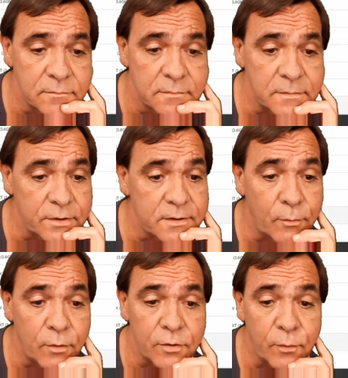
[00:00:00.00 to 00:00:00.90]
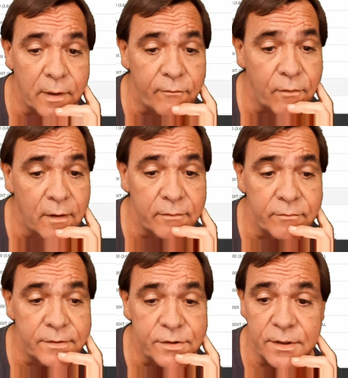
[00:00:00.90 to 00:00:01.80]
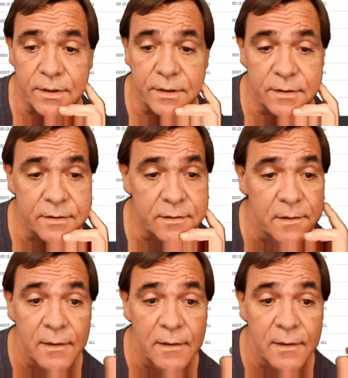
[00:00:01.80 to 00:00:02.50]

There's more 2400Gs,